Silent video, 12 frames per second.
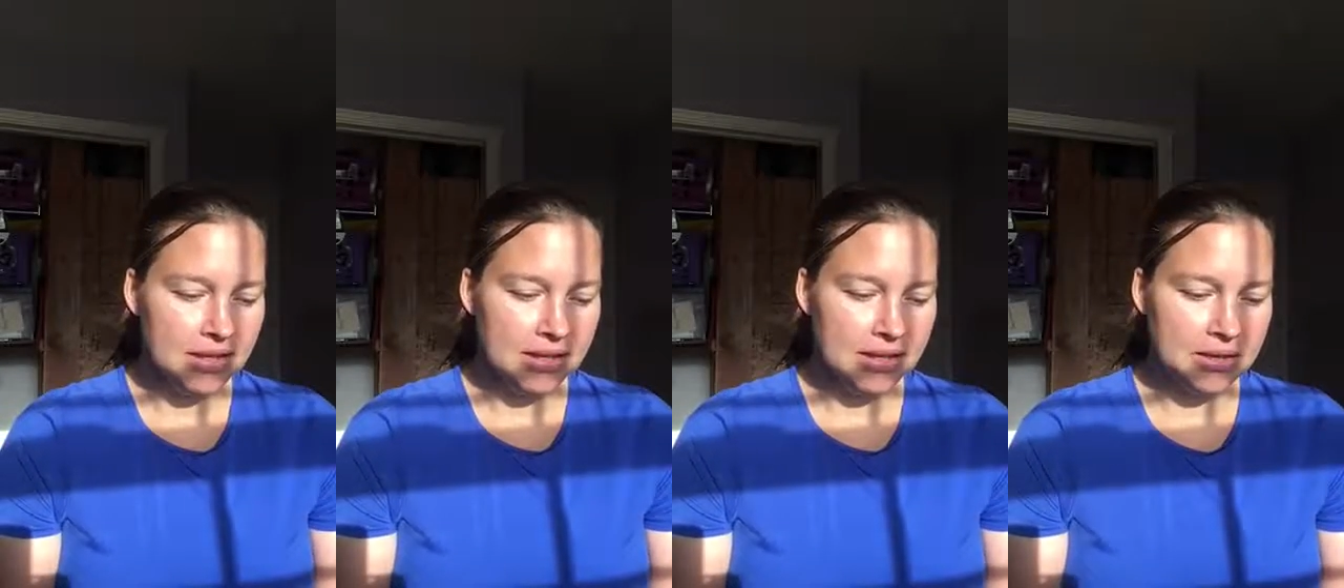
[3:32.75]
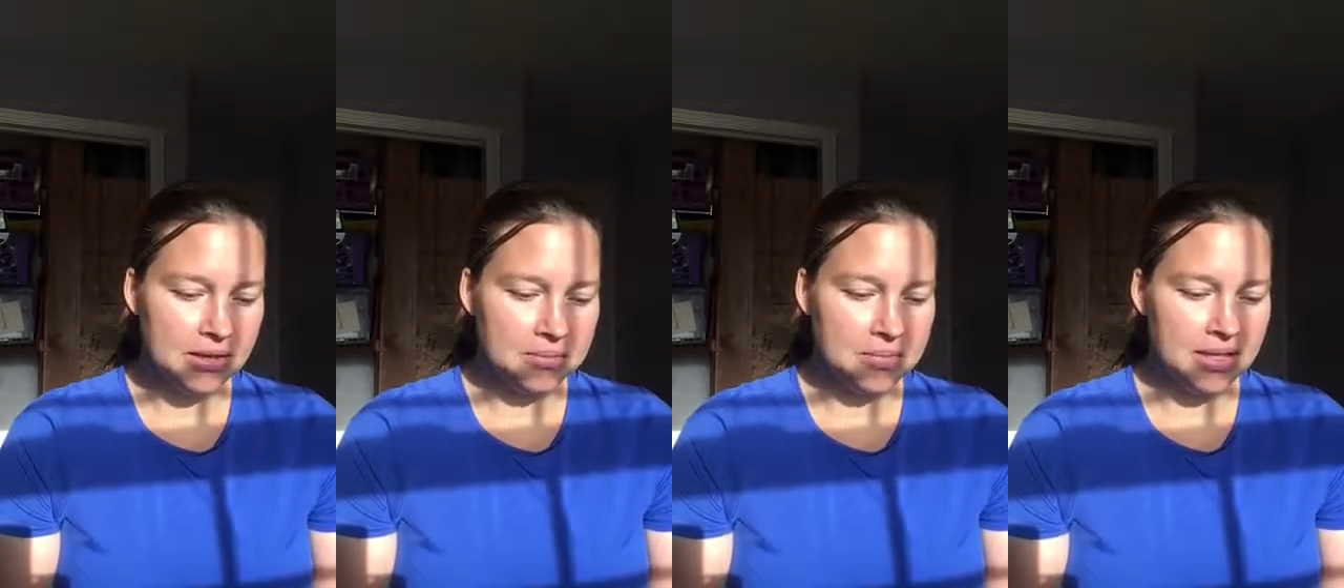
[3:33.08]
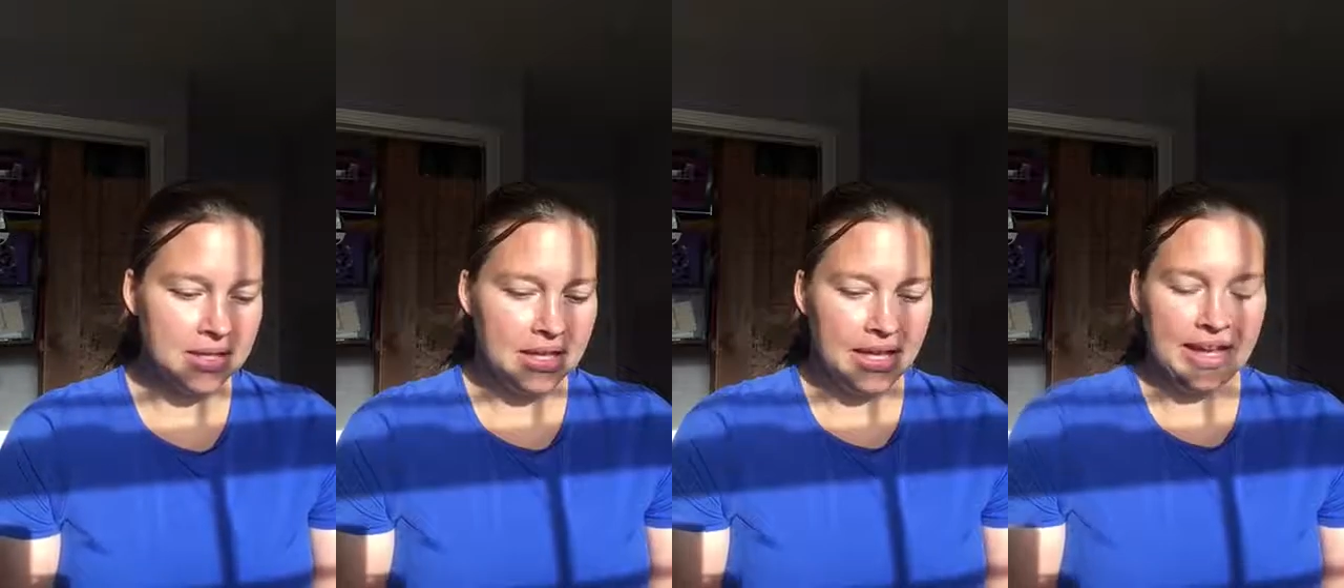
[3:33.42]

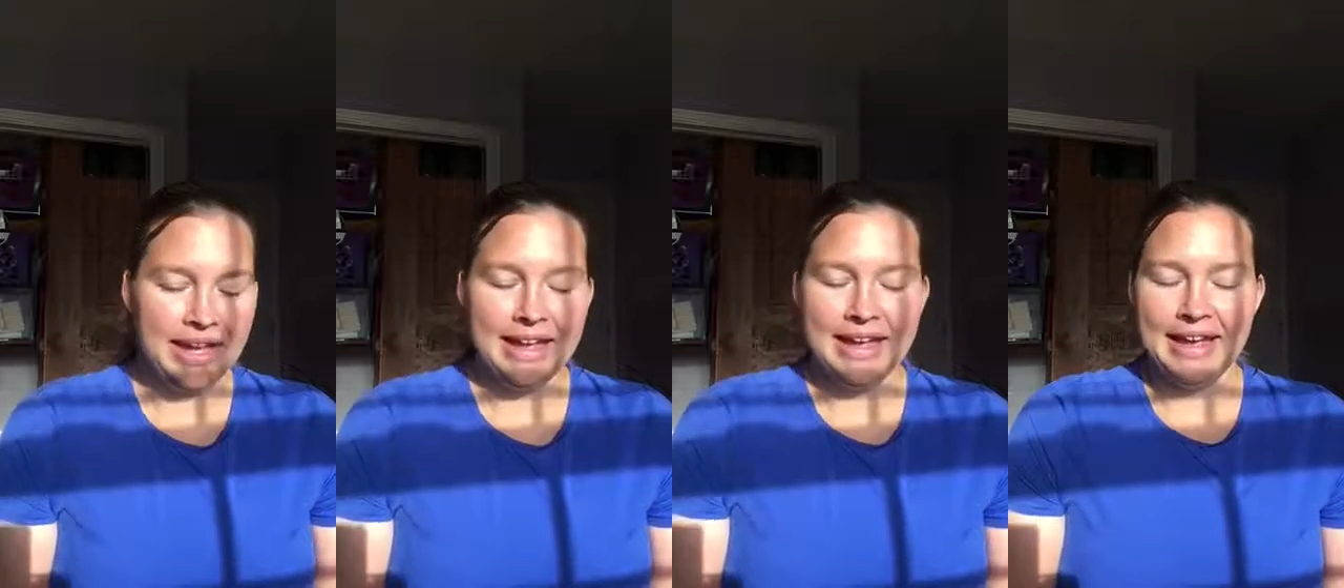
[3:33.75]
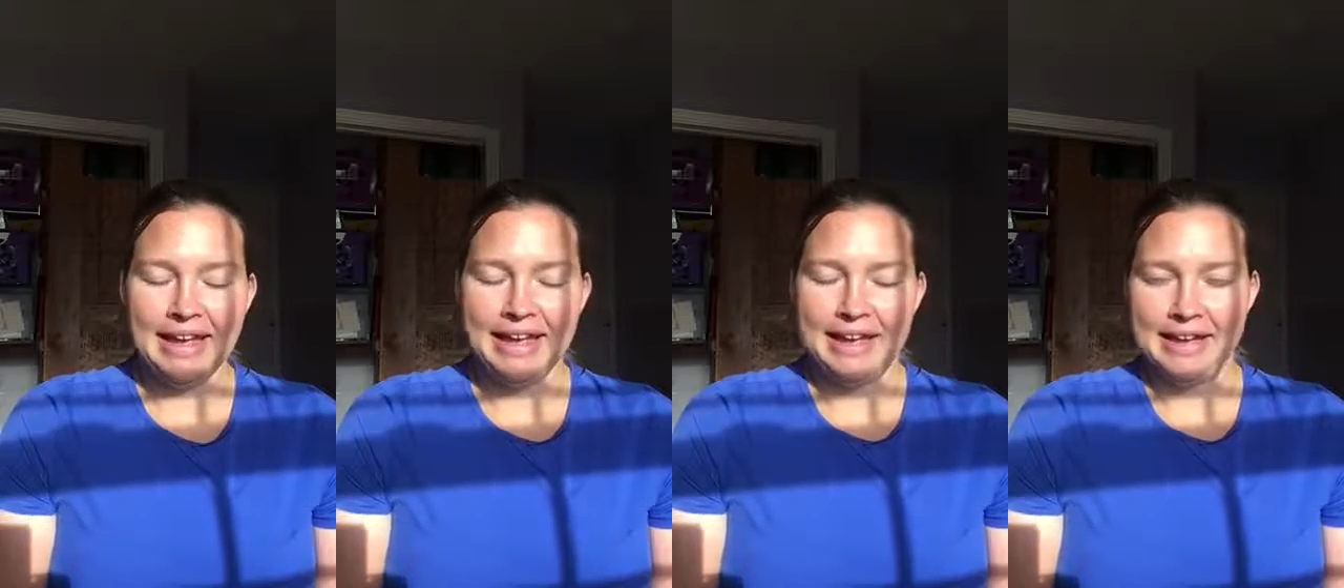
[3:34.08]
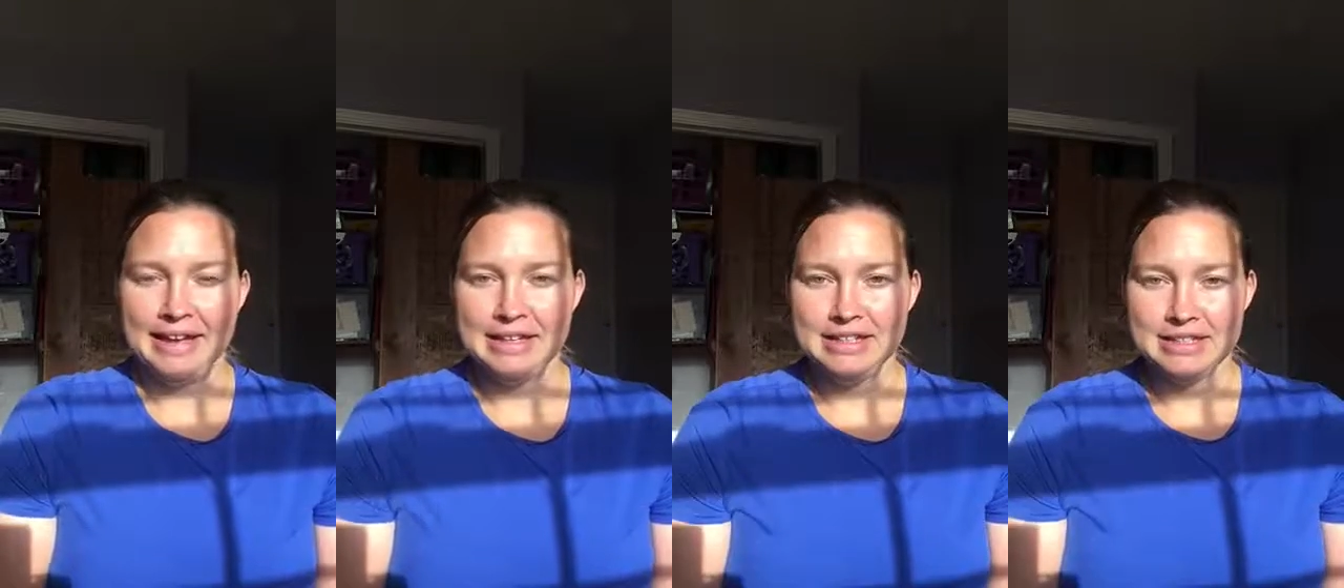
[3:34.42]

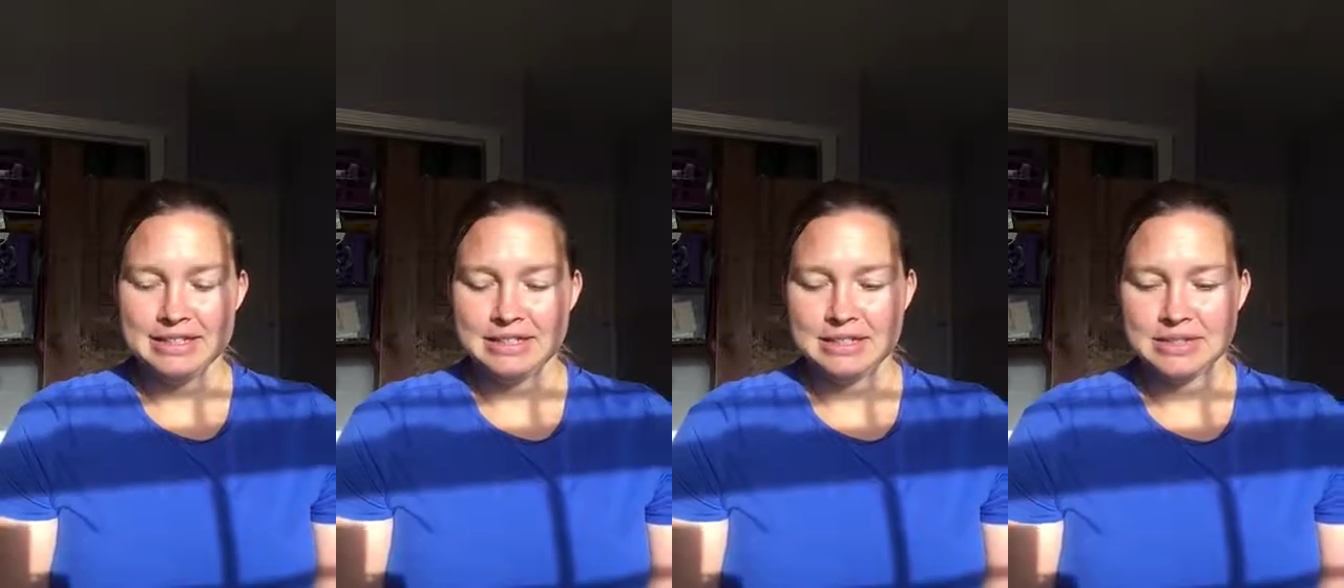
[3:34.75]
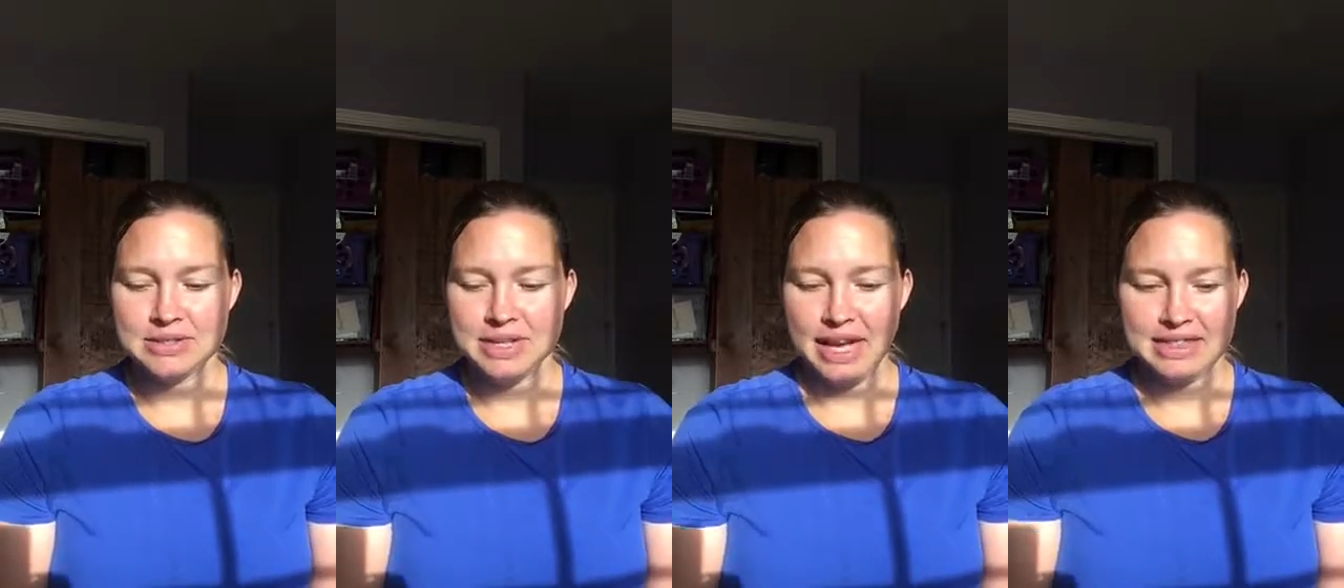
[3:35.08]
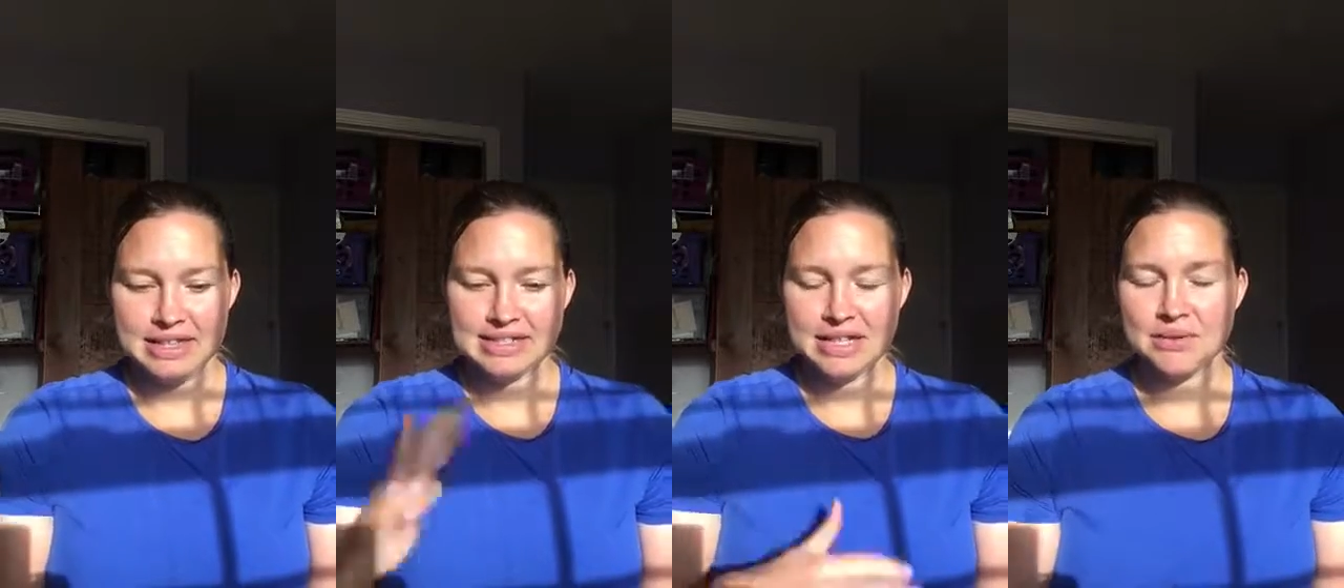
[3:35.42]

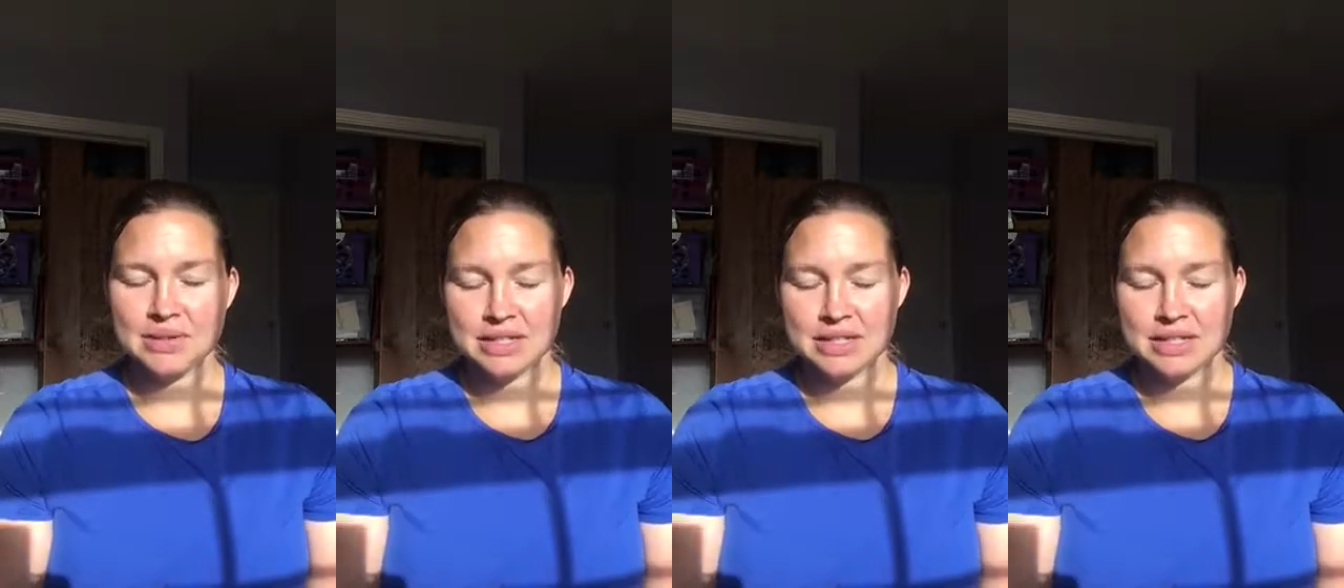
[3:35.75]
that's how